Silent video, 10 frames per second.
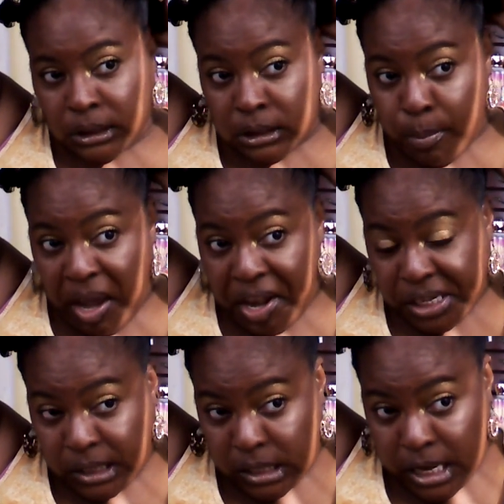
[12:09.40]
this man
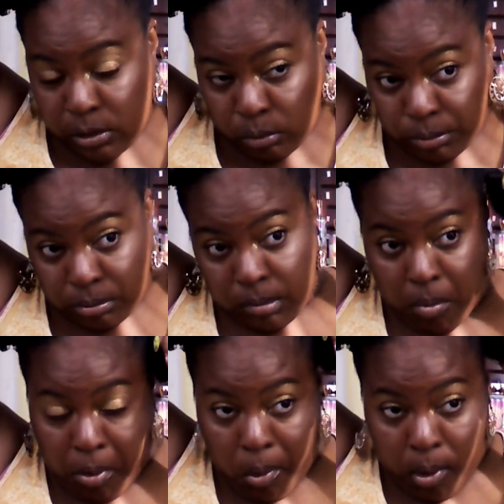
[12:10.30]
is single,
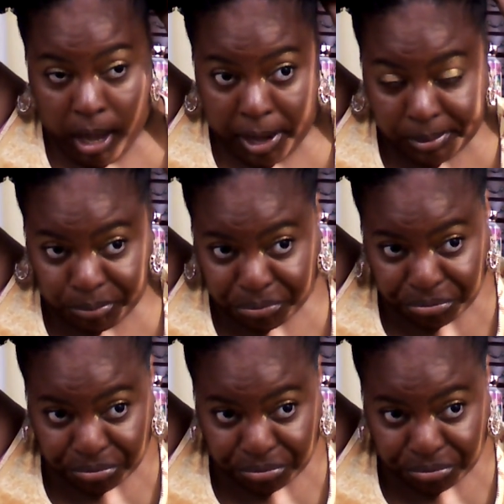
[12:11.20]
okay?